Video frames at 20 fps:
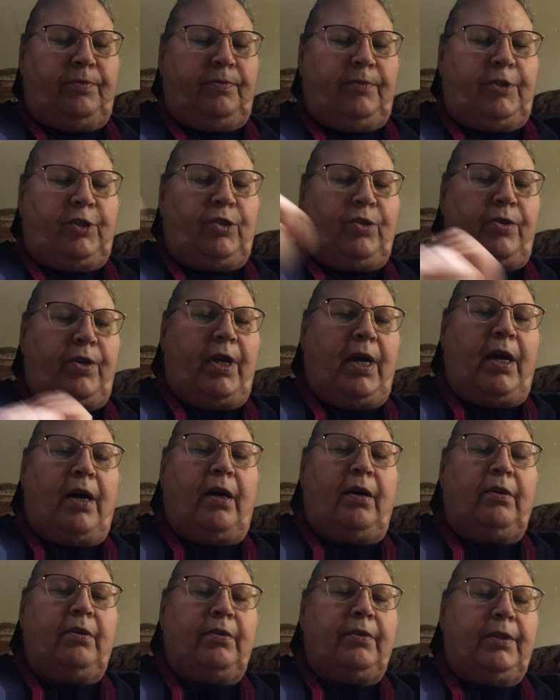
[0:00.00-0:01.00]
so
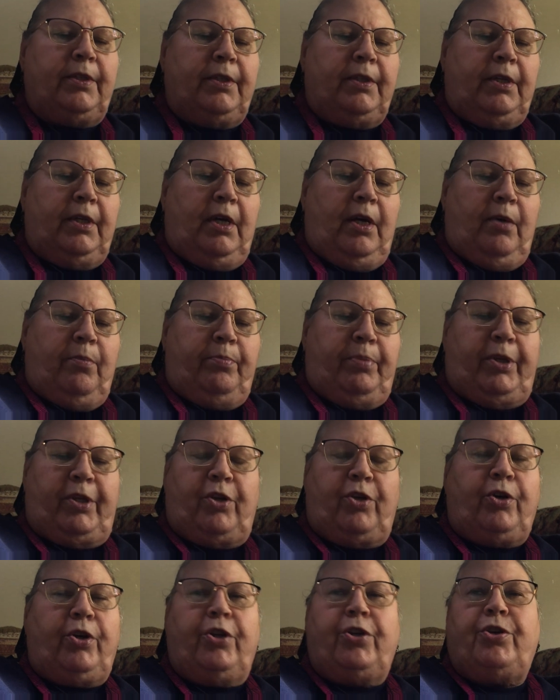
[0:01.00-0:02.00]
yeah, but
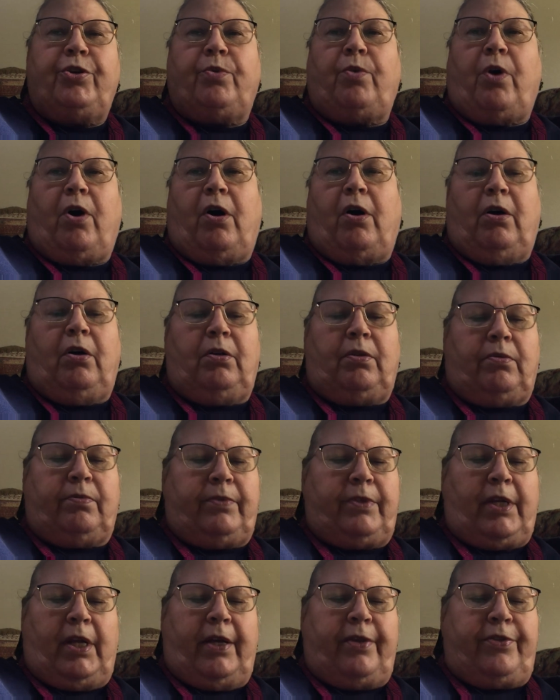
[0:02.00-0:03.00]
you can do all,
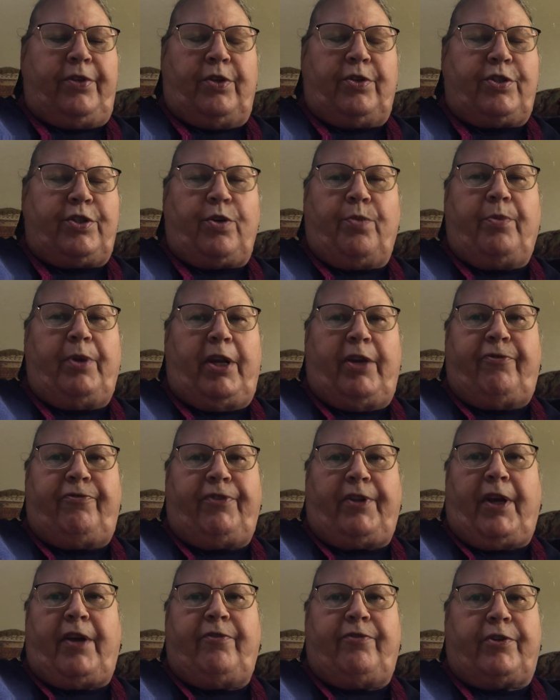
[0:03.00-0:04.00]
like there's so many
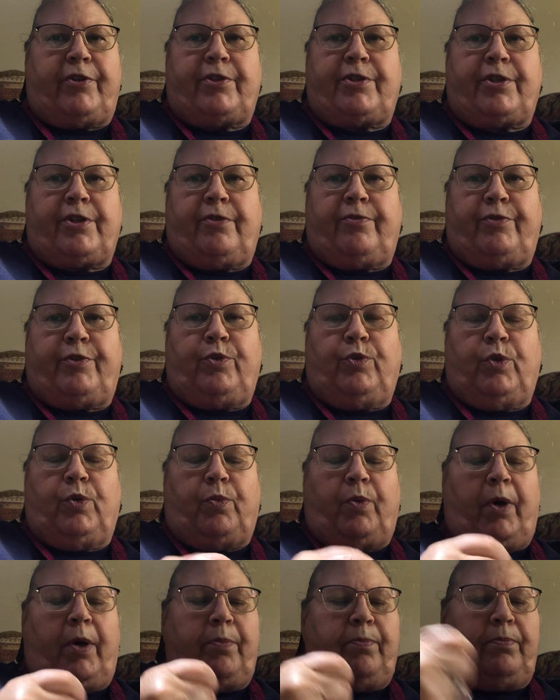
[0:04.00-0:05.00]
flavors of Cool
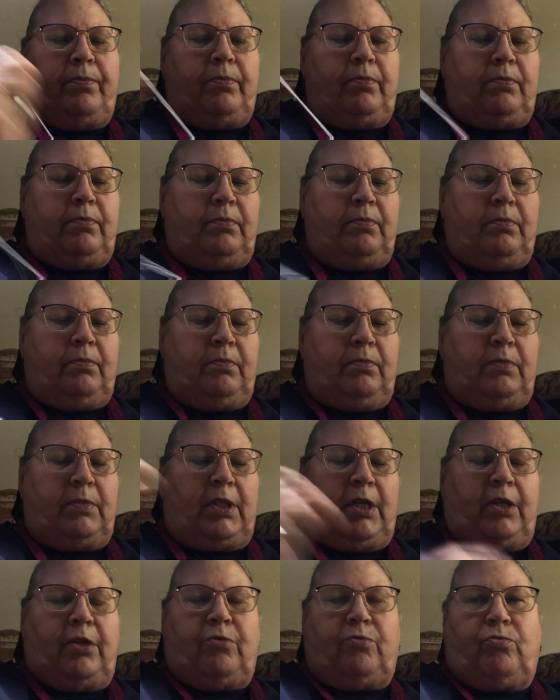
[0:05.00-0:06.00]
Whip,
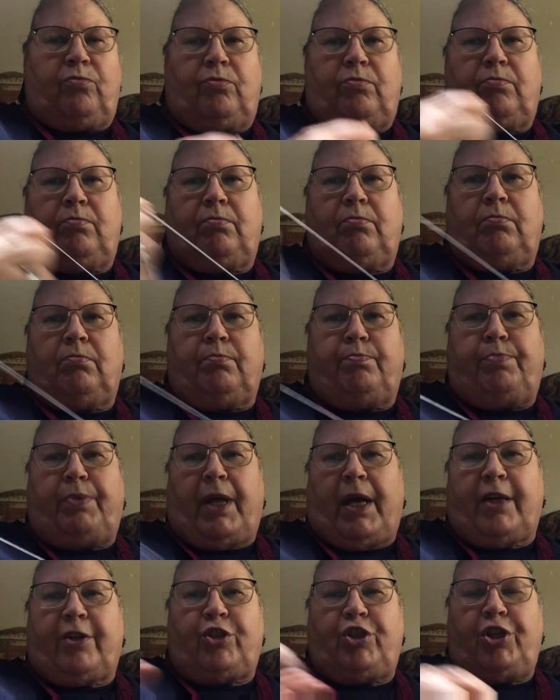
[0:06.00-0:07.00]
like
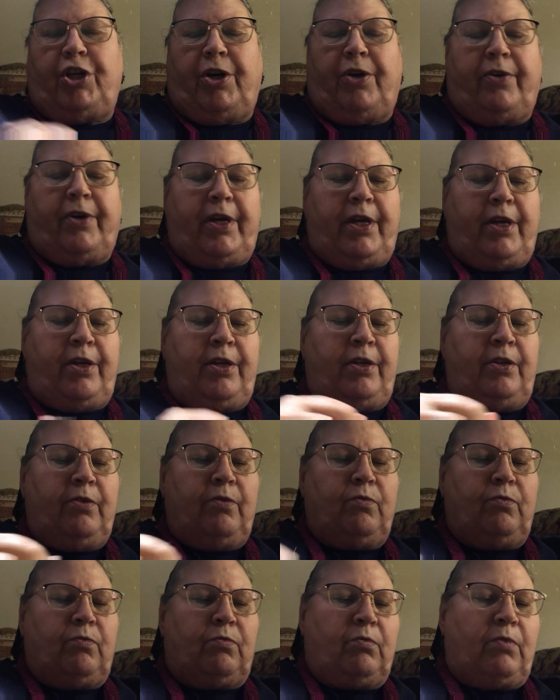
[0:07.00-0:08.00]
black cherry,
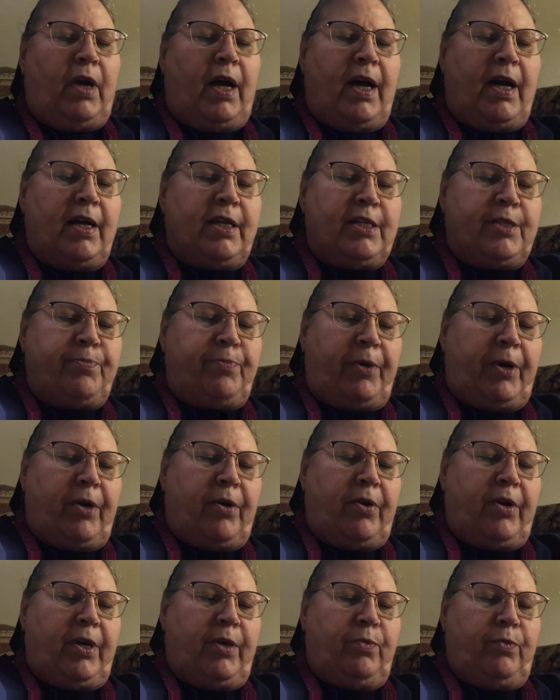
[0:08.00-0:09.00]

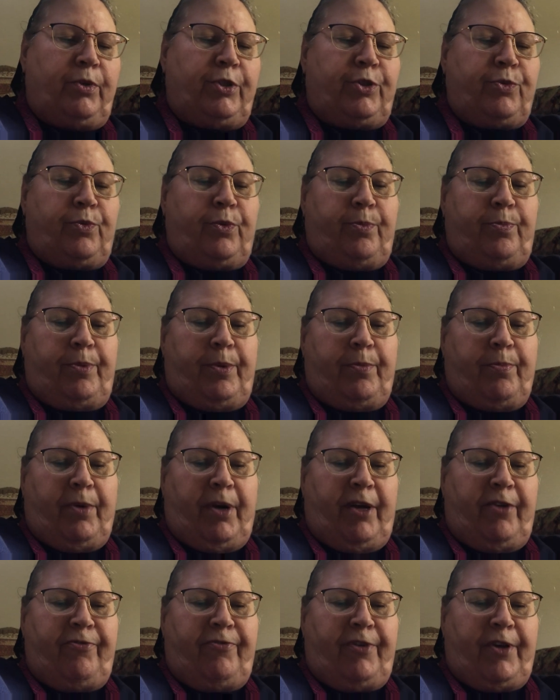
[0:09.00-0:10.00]
raspberry, which would be
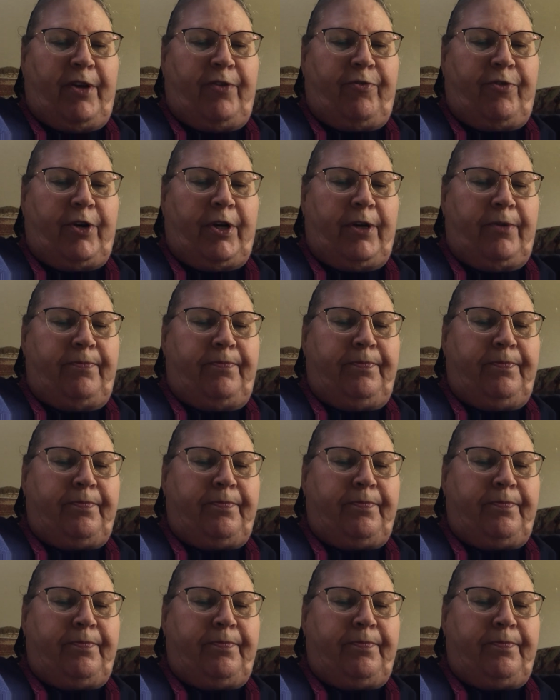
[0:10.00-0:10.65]
my favorite,